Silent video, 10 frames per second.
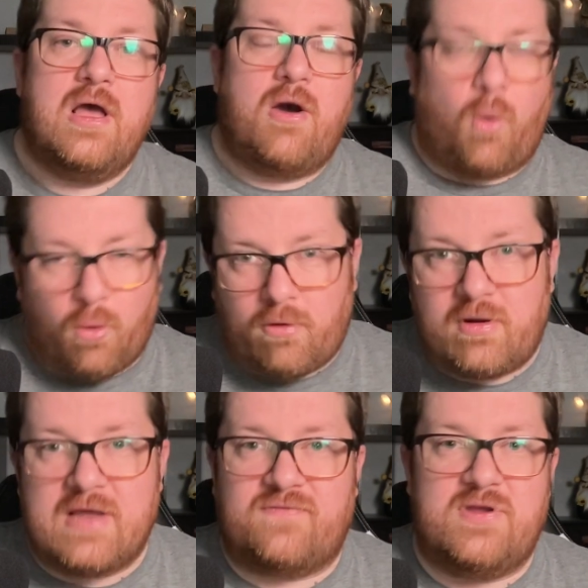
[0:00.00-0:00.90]
Or
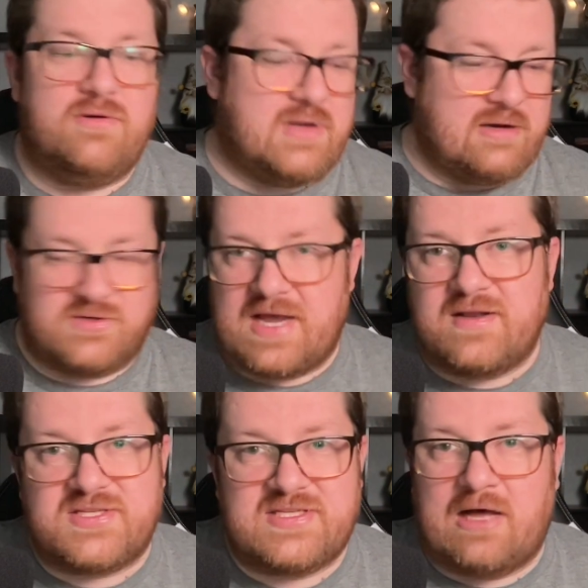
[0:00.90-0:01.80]
if you, tend
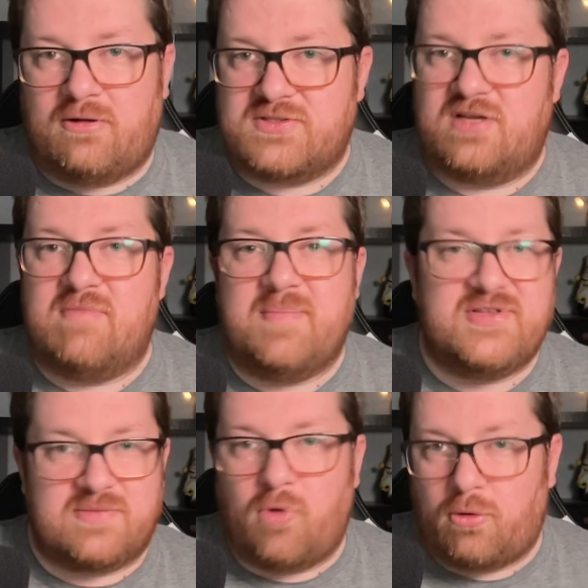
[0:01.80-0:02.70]
to sell to maybe
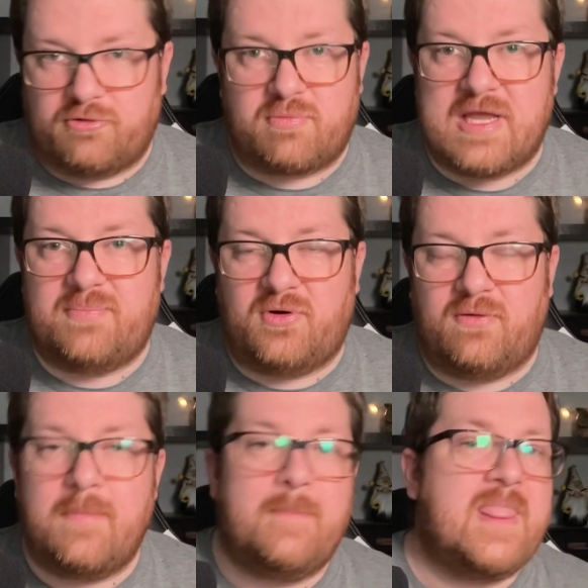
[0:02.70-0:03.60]
some older people,